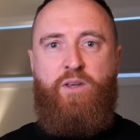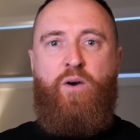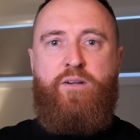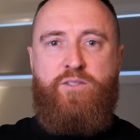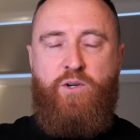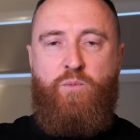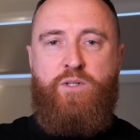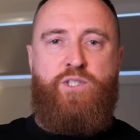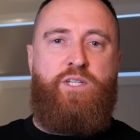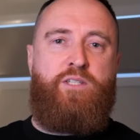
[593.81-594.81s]
you ask her
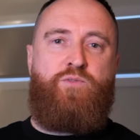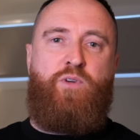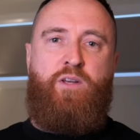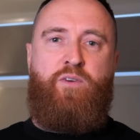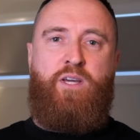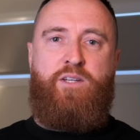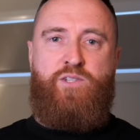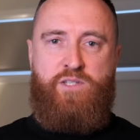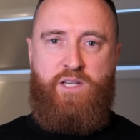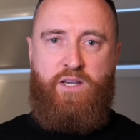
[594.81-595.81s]
what she does for a living and
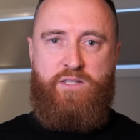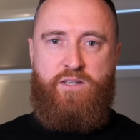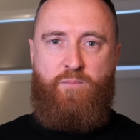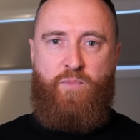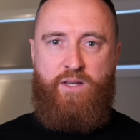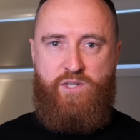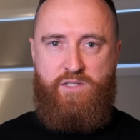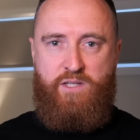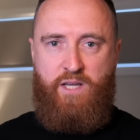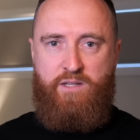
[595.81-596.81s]
she says that
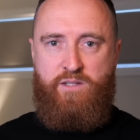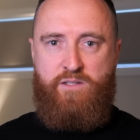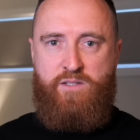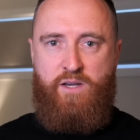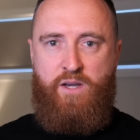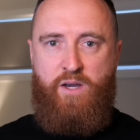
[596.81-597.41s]
she's a dentist